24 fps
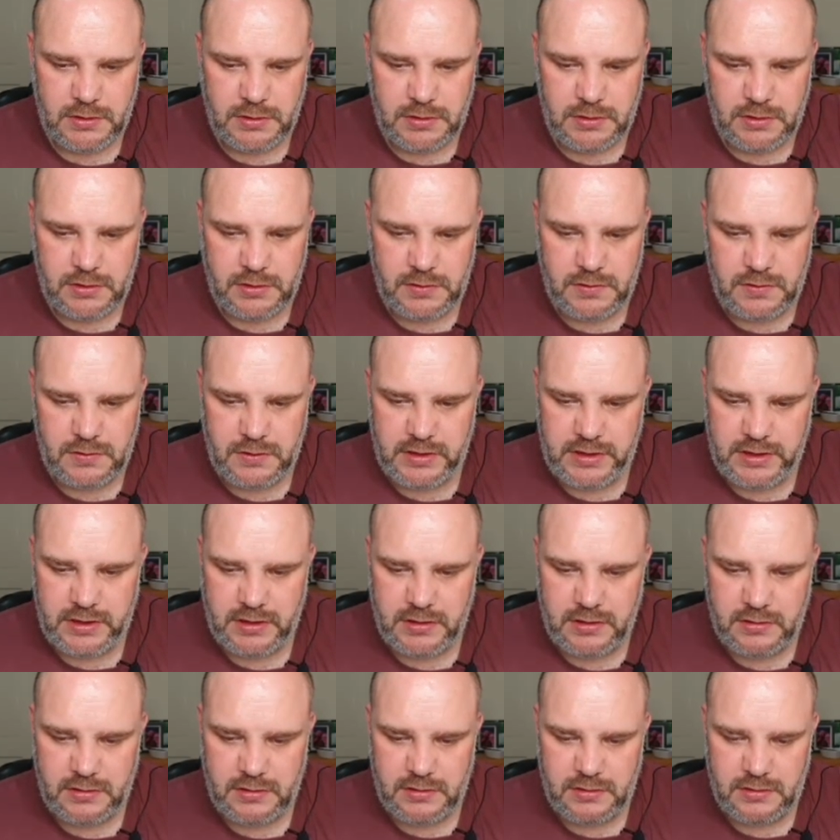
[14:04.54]
Alright,
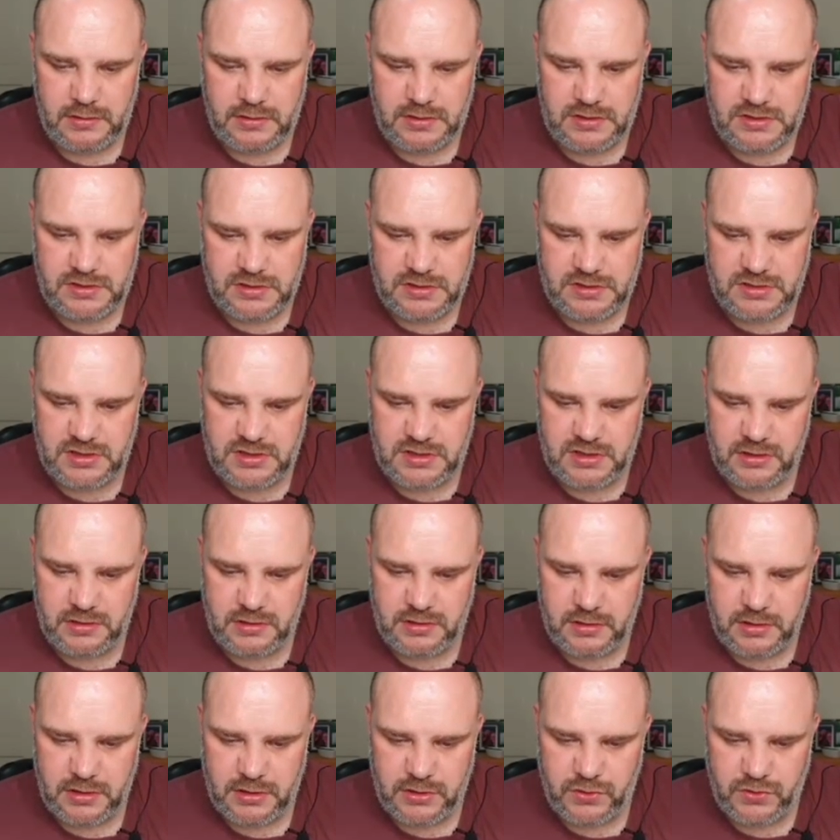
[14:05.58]
this is a
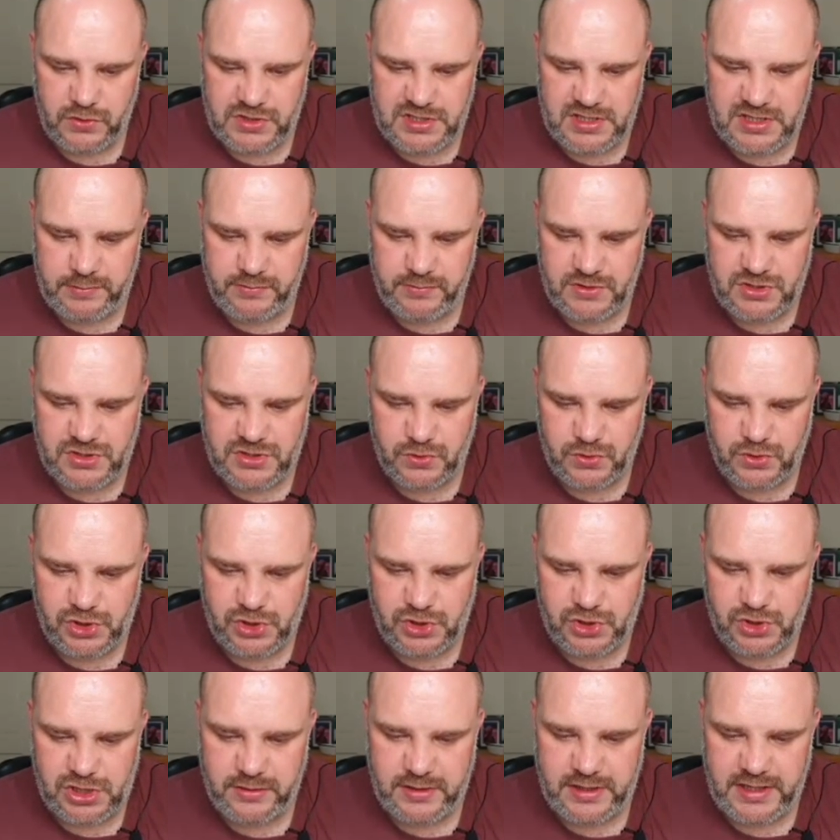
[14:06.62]
good team to sort of
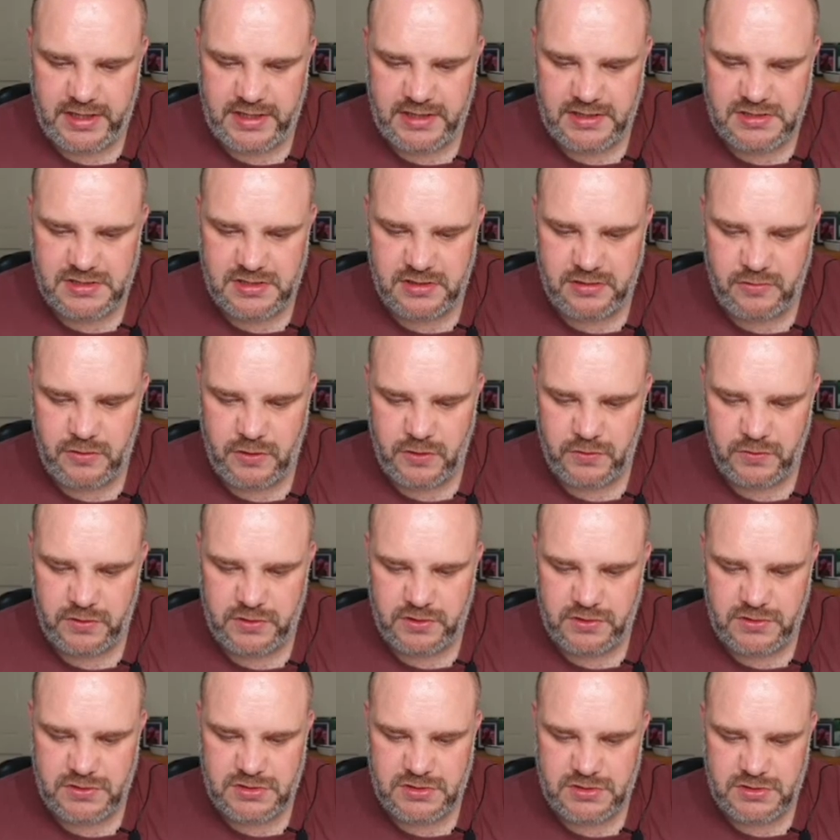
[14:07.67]
showcase her on,
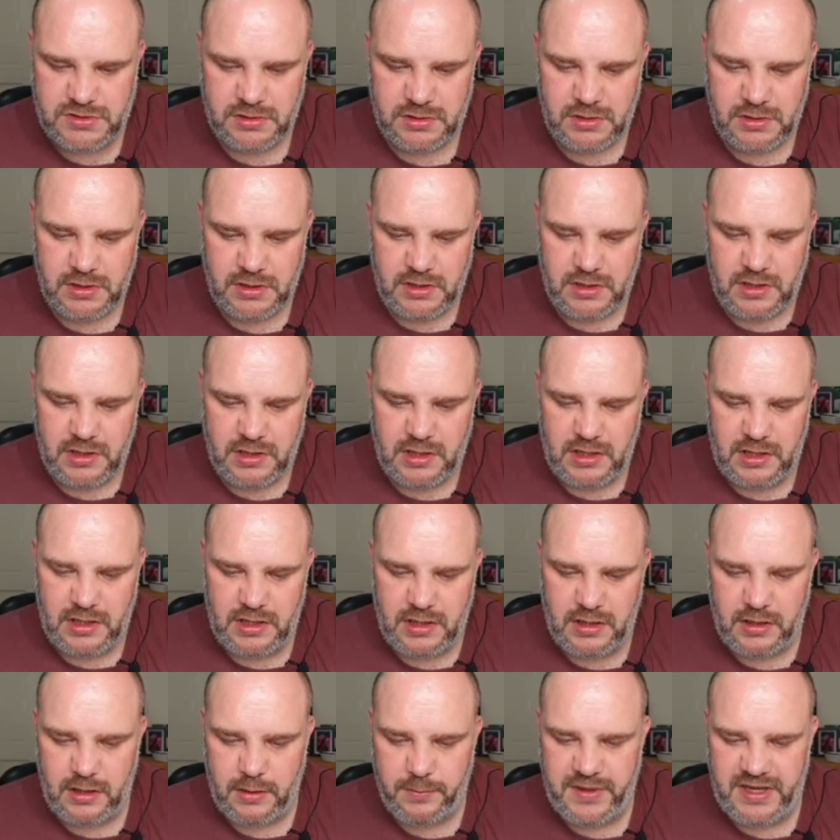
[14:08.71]
because
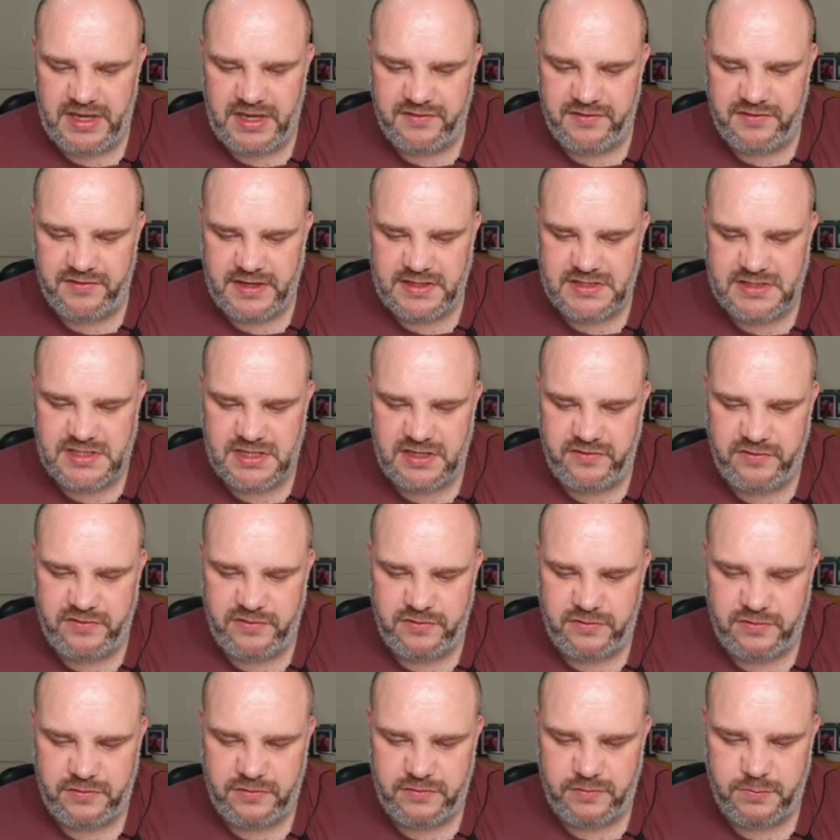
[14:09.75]
a bit defensive,
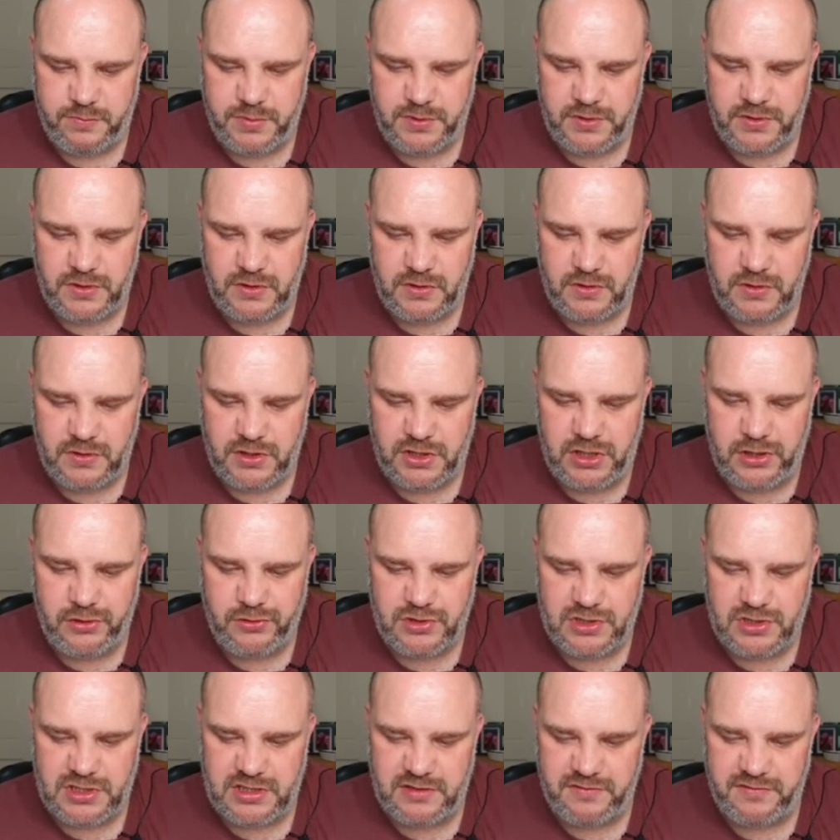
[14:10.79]
but not hugely
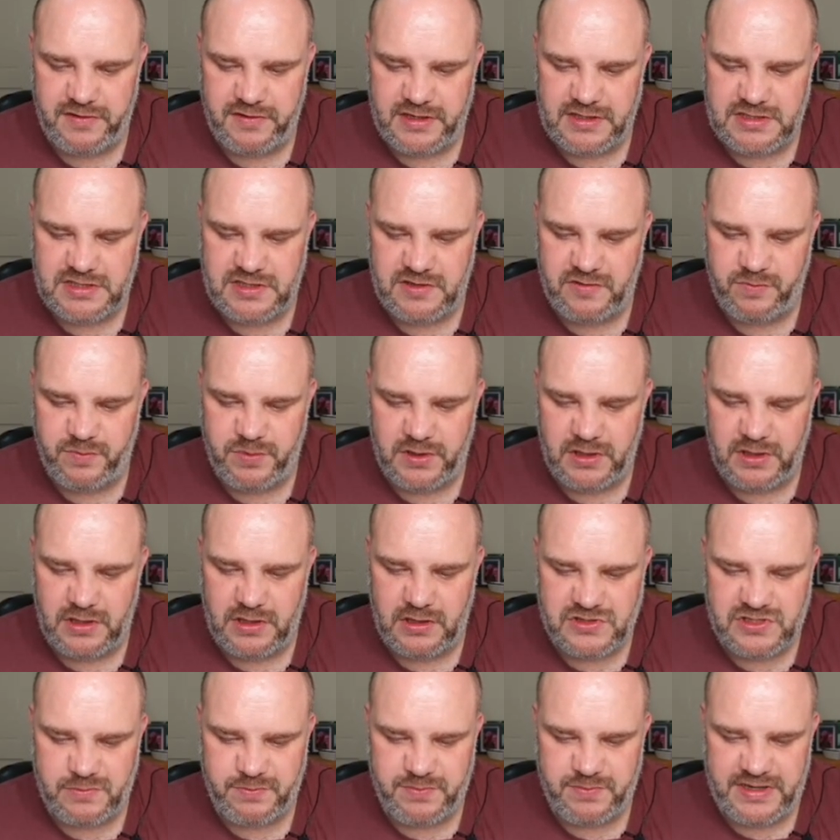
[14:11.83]
defensive, but lots
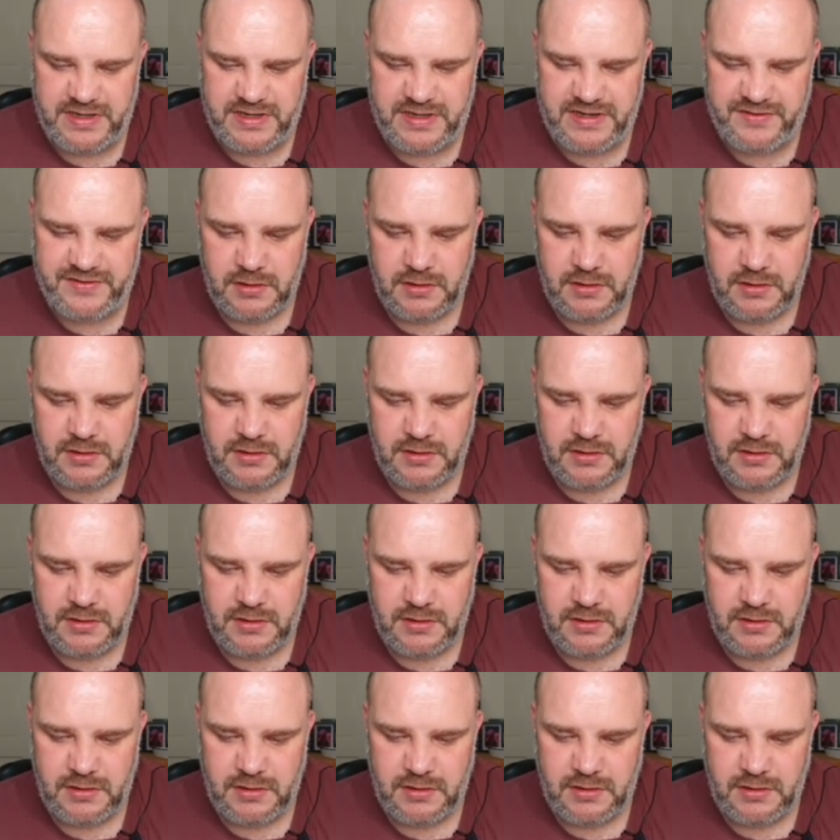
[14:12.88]
of buffs.